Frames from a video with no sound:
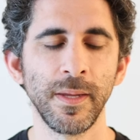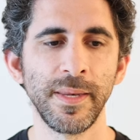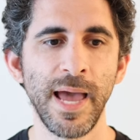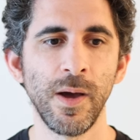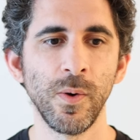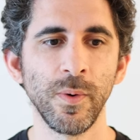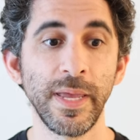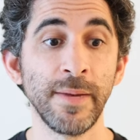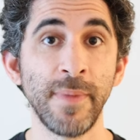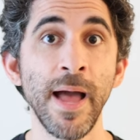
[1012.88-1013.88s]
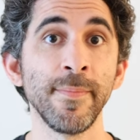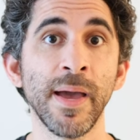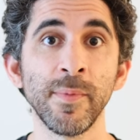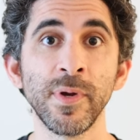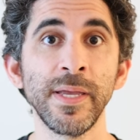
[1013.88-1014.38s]
now, in my
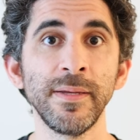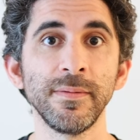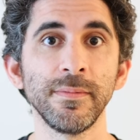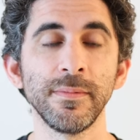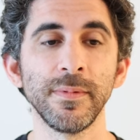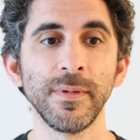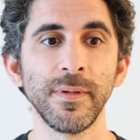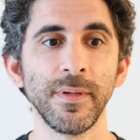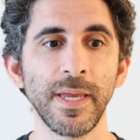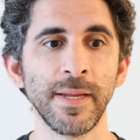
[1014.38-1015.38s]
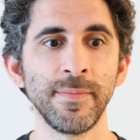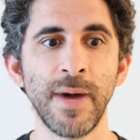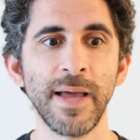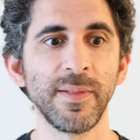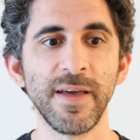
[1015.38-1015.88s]
memory, in
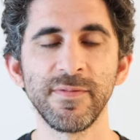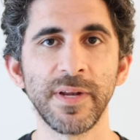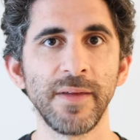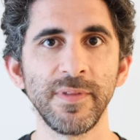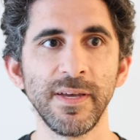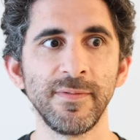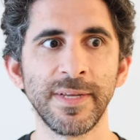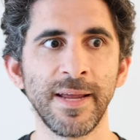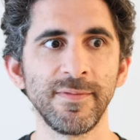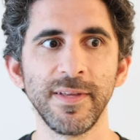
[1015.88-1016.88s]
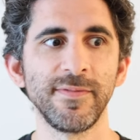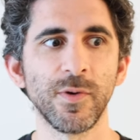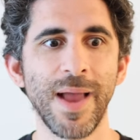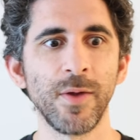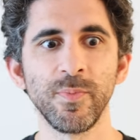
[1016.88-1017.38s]
my life that I've lived, and I've lived
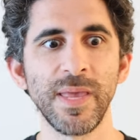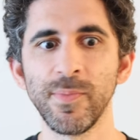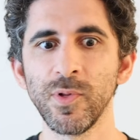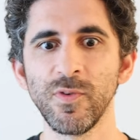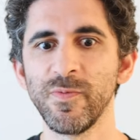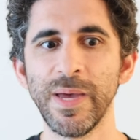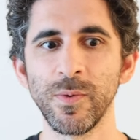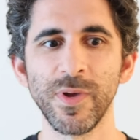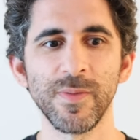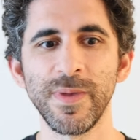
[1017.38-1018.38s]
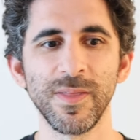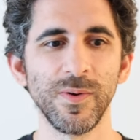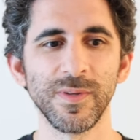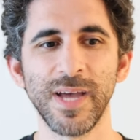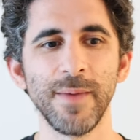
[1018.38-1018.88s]
around people who've been with me the
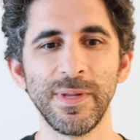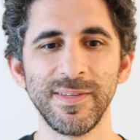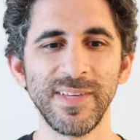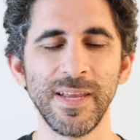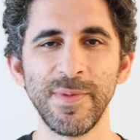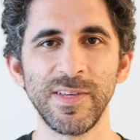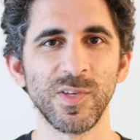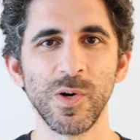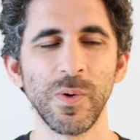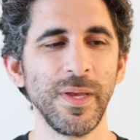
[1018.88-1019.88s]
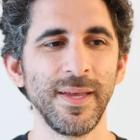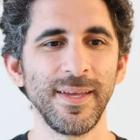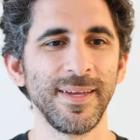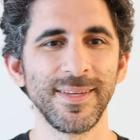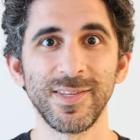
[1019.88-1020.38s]
whole time and seen me. So,
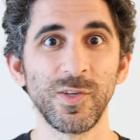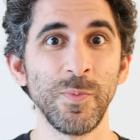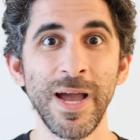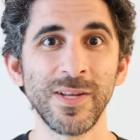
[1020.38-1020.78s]
to my